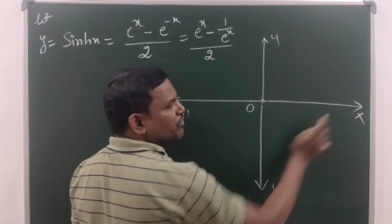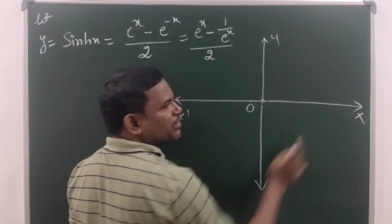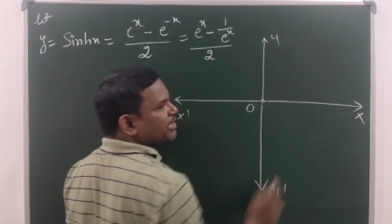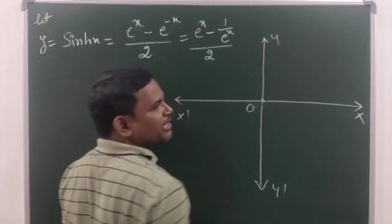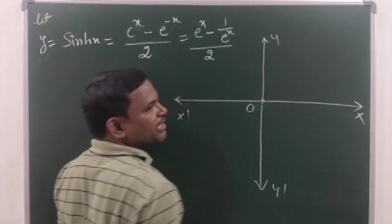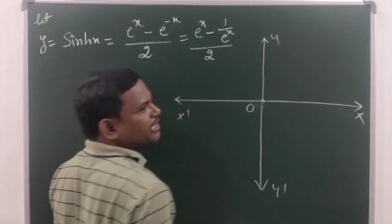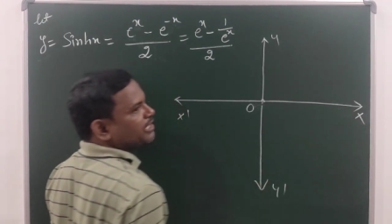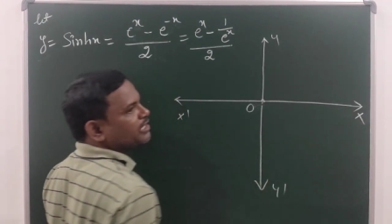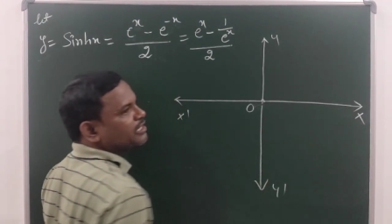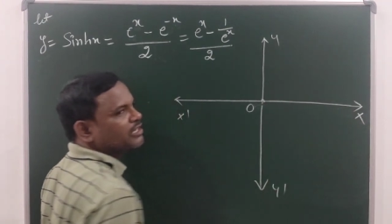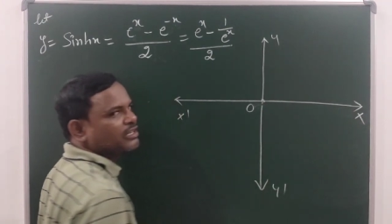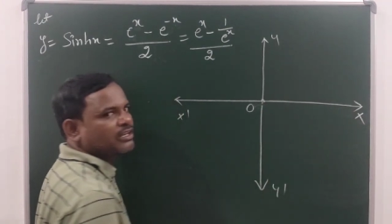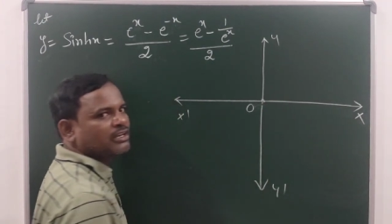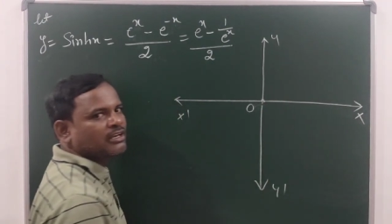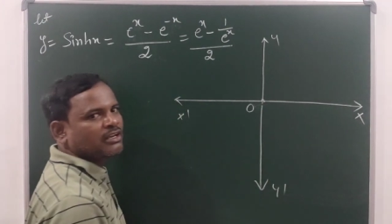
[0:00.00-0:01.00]
infinity.
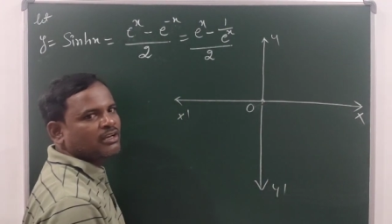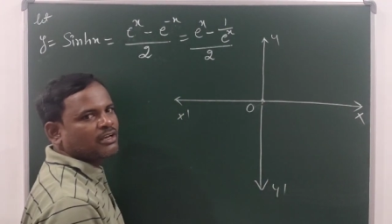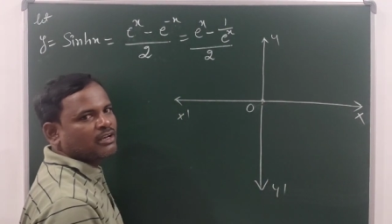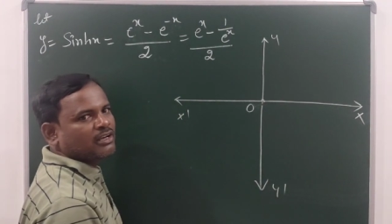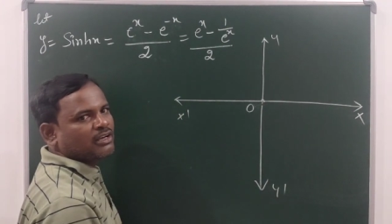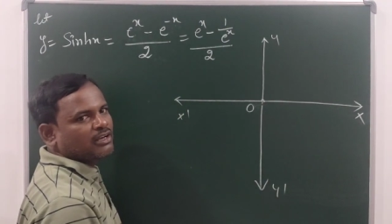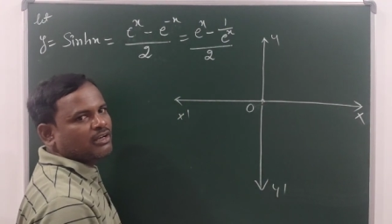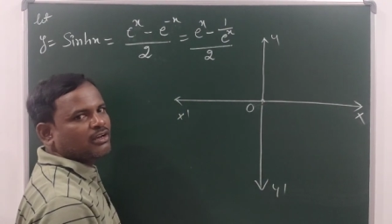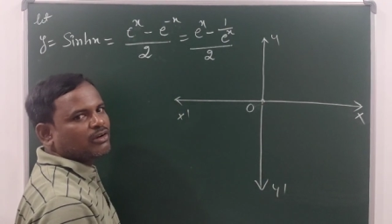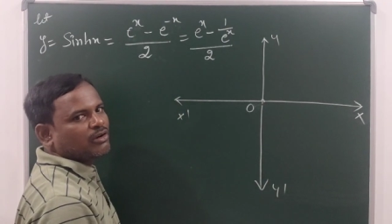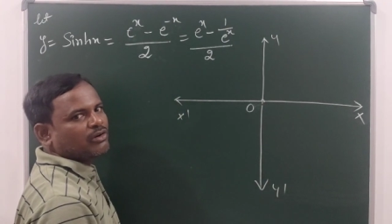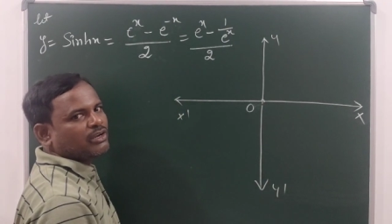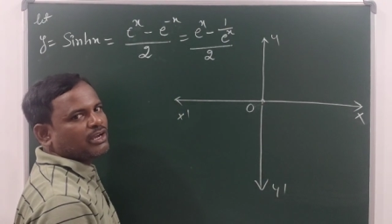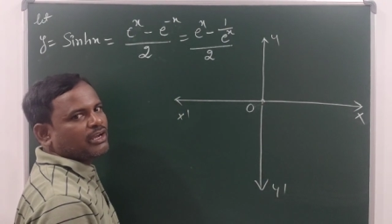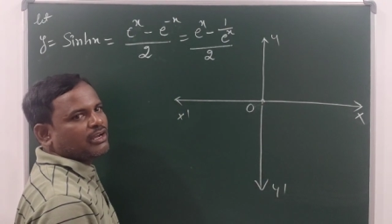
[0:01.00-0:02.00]

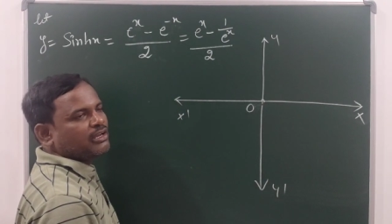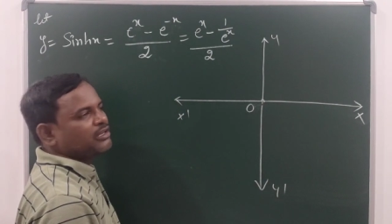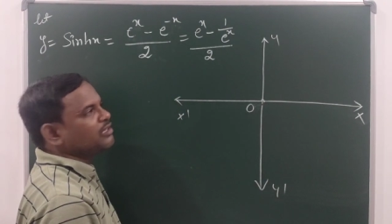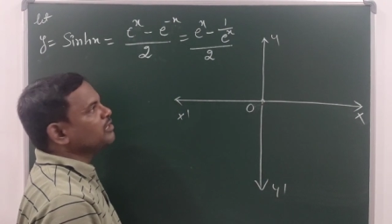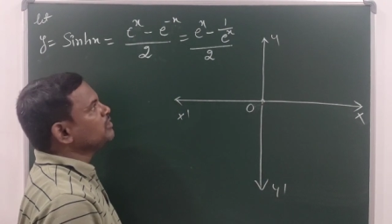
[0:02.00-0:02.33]
Okay,